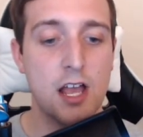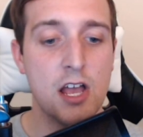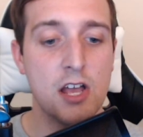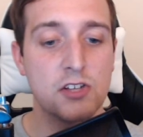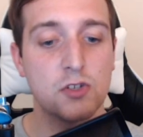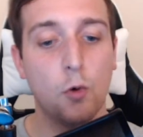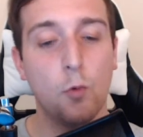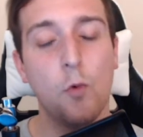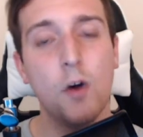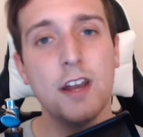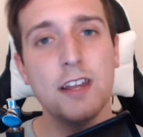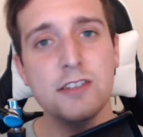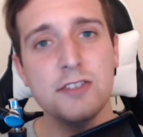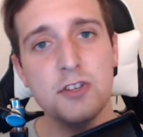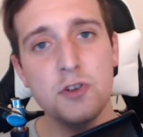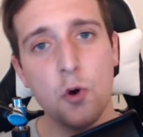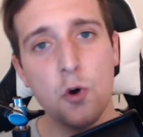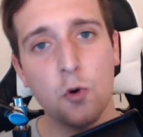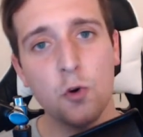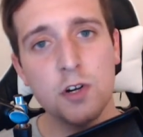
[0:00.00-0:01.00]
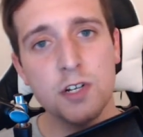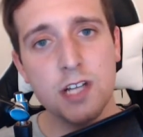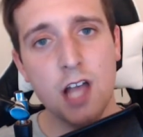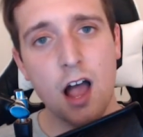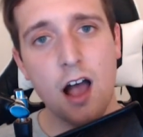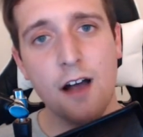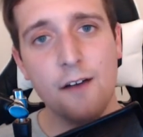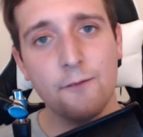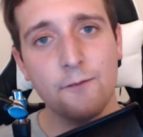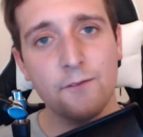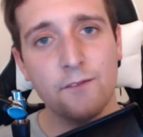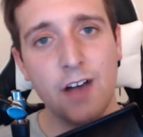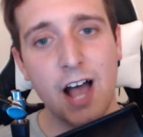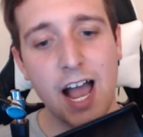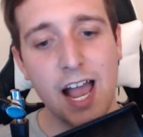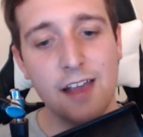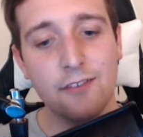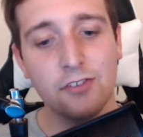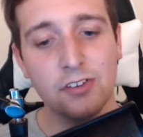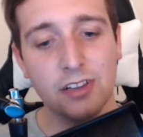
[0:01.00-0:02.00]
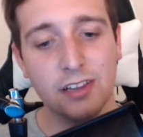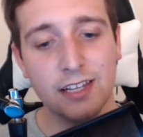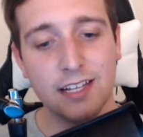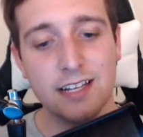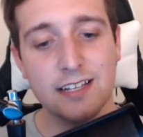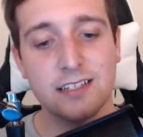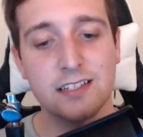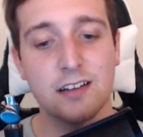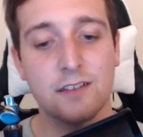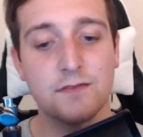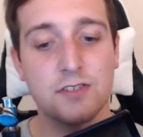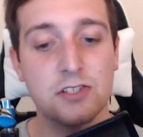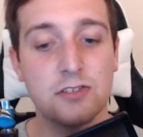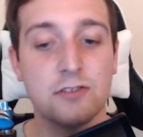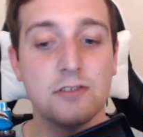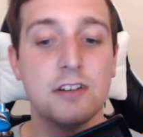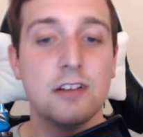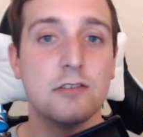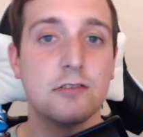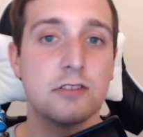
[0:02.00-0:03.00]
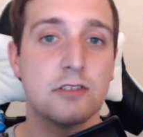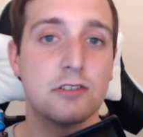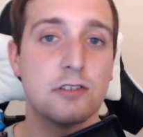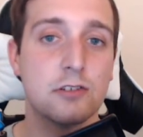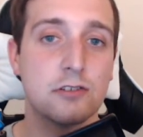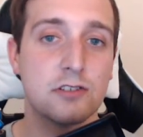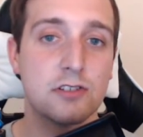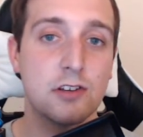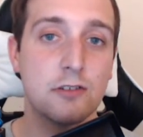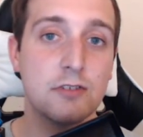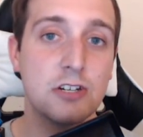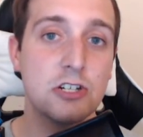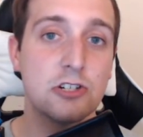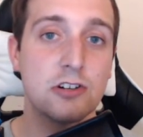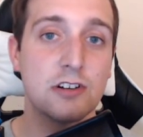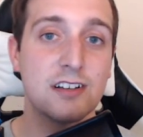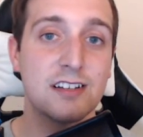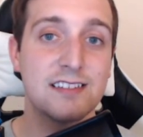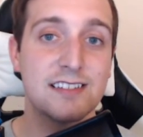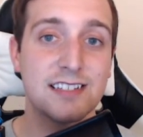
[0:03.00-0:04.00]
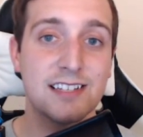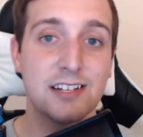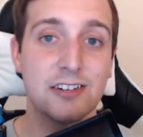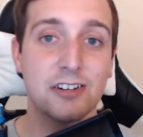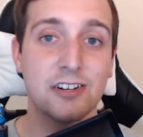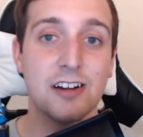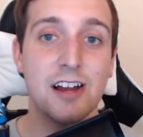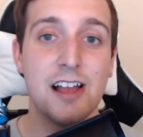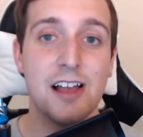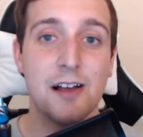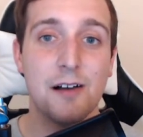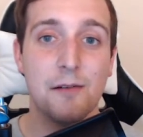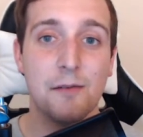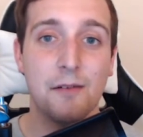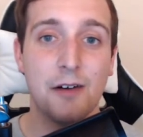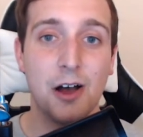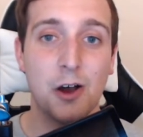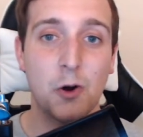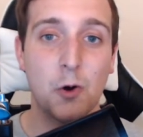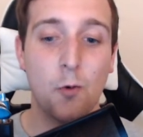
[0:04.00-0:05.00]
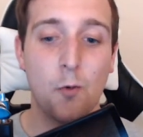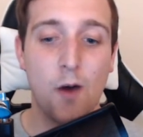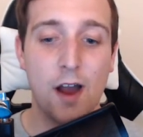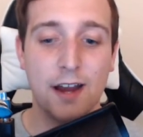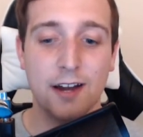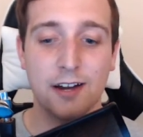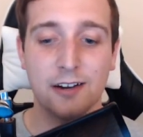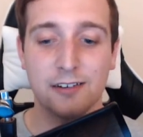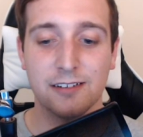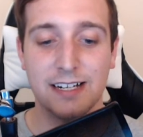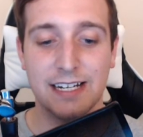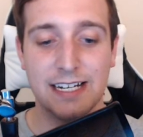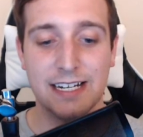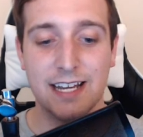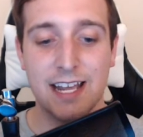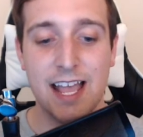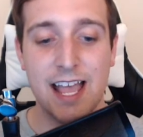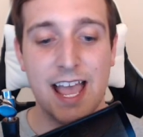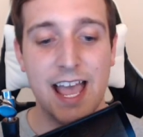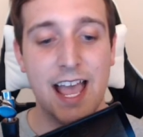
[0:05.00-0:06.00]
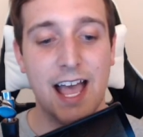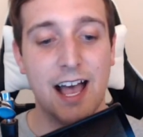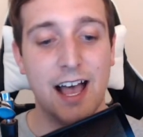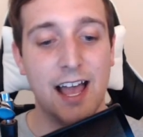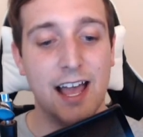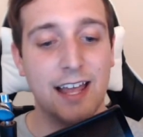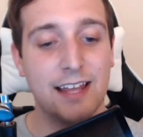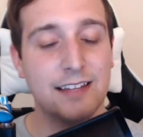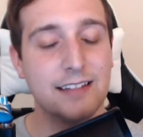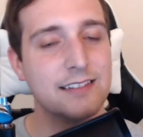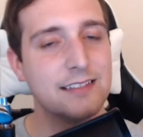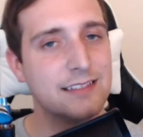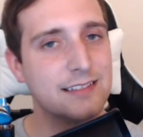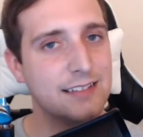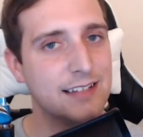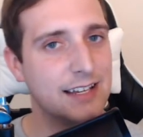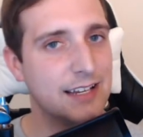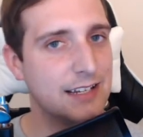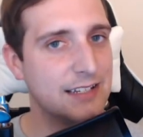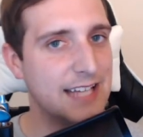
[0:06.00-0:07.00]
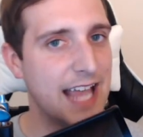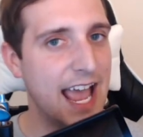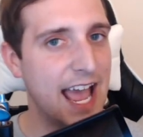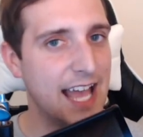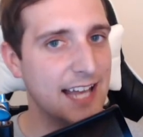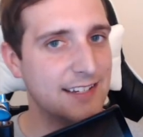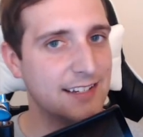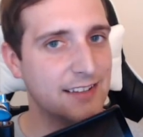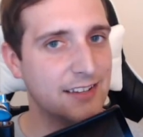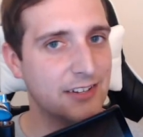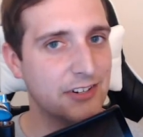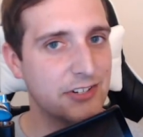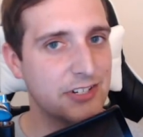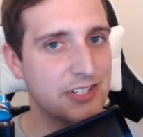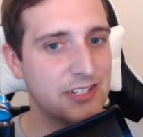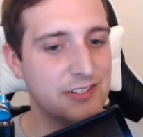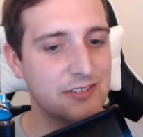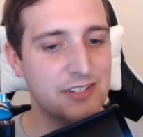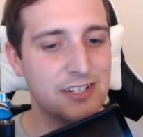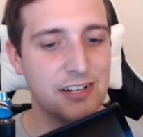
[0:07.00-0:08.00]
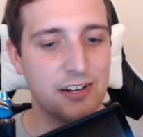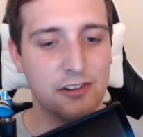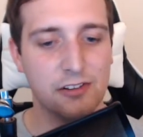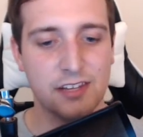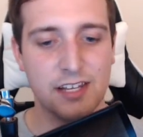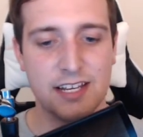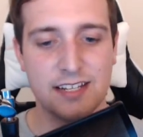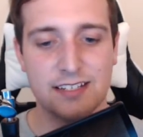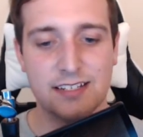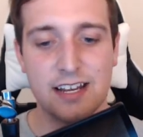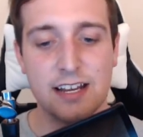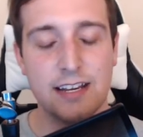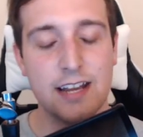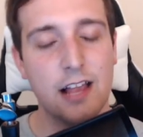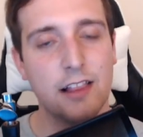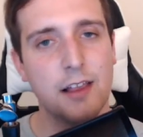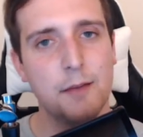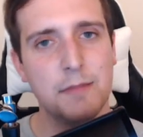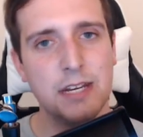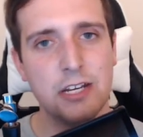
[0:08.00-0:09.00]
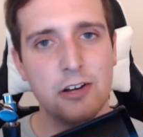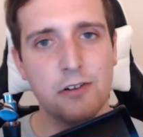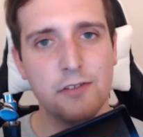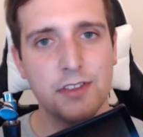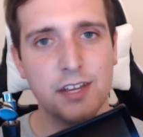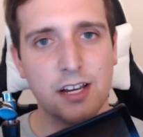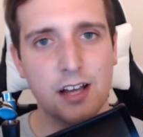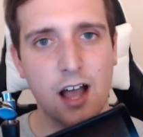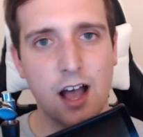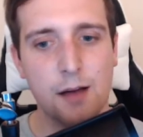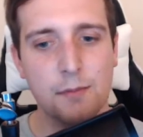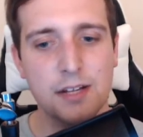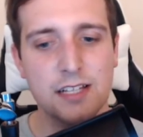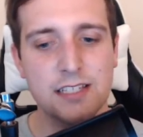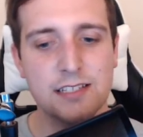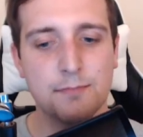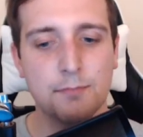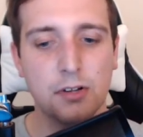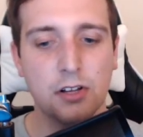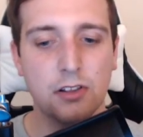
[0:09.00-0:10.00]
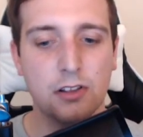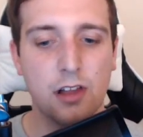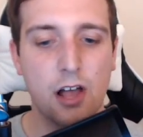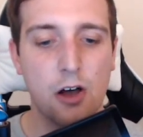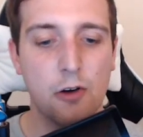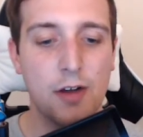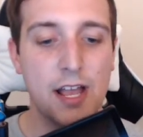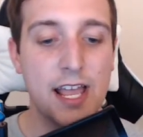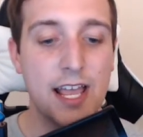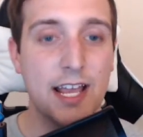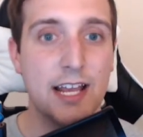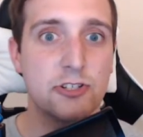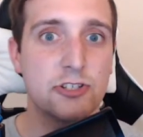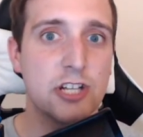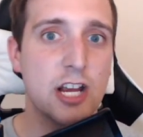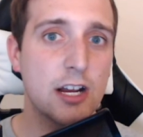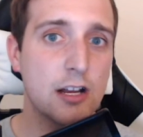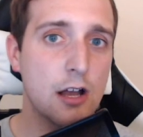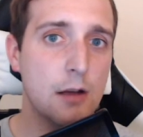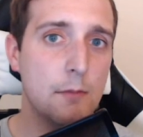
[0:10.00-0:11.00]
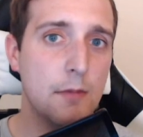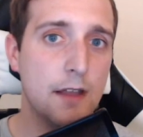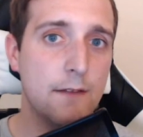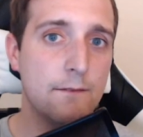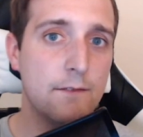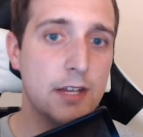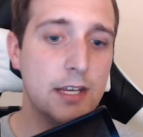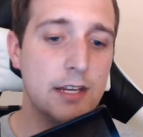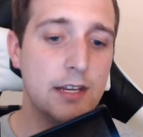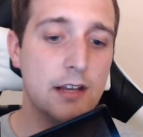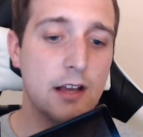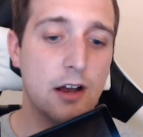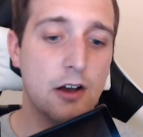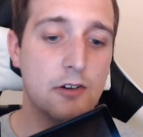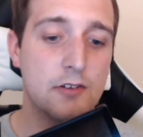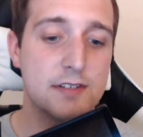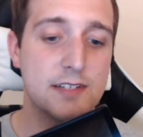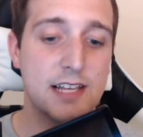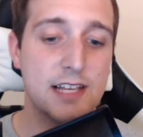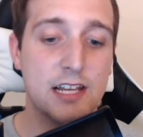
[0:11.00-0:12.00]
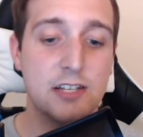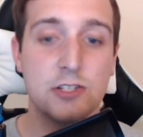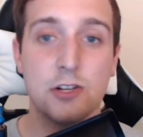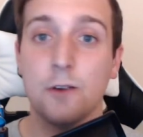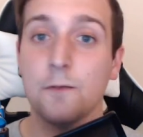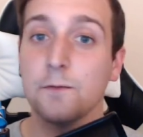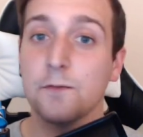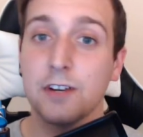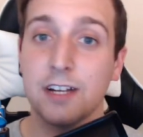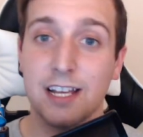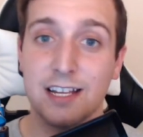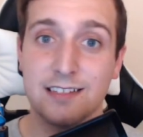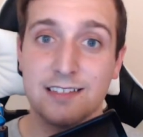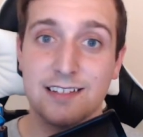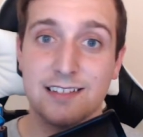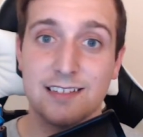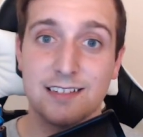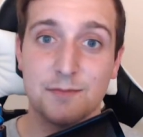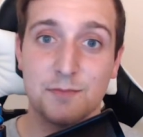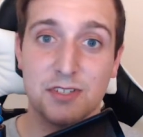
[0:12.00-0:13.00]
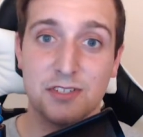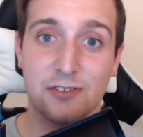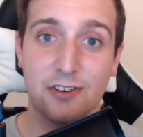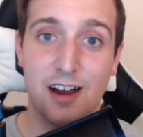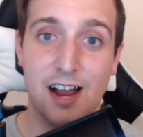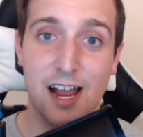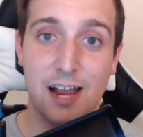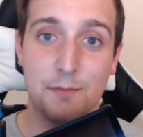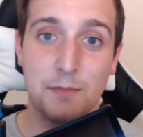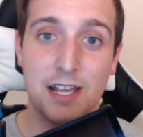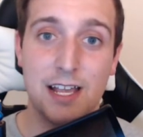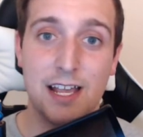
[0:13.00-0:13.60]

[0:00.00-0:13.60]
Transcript: So what is your top 5 lists of studios Sony should consider acquiring to add to their studio list? Now let me know in the comments below and check out my videos and don't forget to subscribe.